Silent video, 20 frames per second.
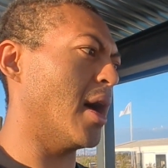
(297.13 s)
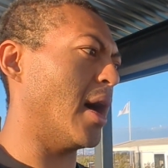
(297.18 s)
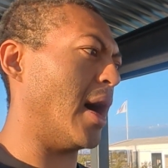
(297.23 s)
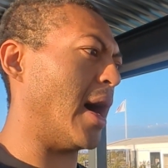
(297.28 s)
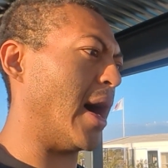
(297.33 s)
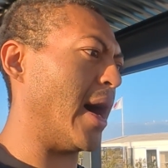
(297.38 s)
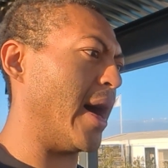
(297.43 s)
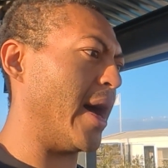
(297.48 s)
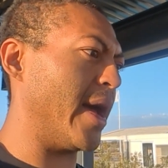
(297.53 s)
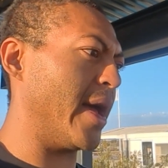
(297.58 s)

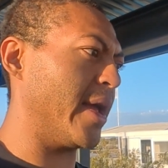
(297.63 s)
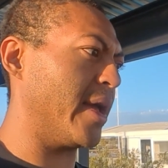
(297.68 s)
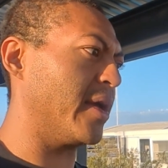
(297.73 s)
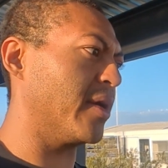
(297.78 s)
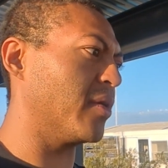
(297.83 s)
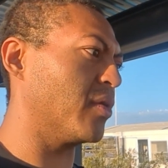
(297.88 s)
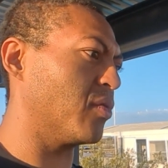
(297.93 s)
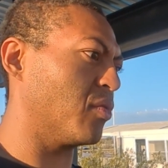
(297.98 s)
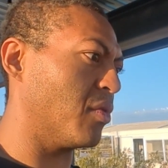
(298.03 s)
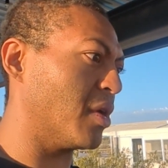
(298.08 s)
I
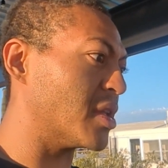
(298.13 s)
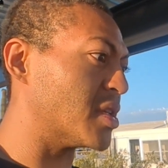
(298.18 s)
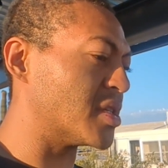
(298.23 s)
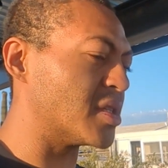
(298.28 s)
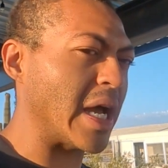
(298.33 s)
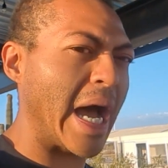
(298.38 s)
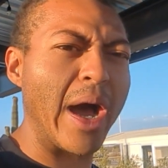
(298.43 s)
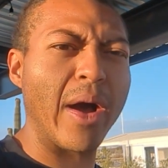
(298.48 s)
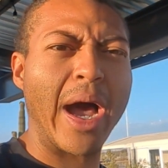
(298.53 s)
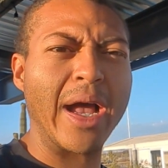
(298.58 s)
was
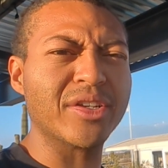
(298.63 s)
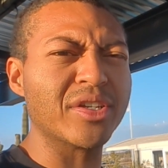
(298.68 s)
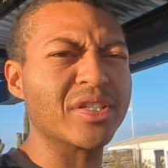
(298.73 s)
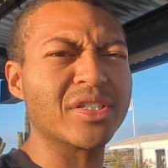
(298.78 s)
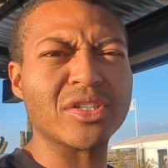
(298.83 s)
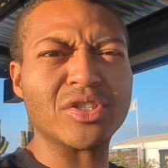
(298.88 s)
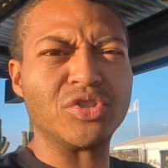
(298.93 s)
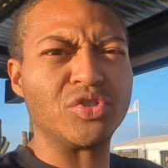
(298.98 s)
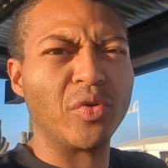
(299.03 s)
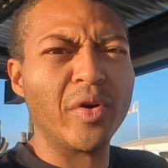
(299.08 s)
I, I just
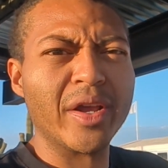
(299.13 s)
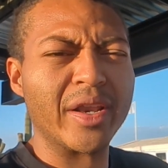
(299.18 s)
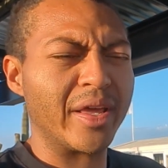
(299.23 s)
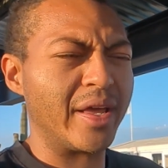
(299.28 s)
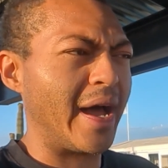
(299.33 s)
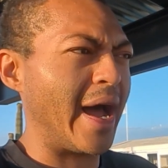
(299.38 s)
enjoyed it.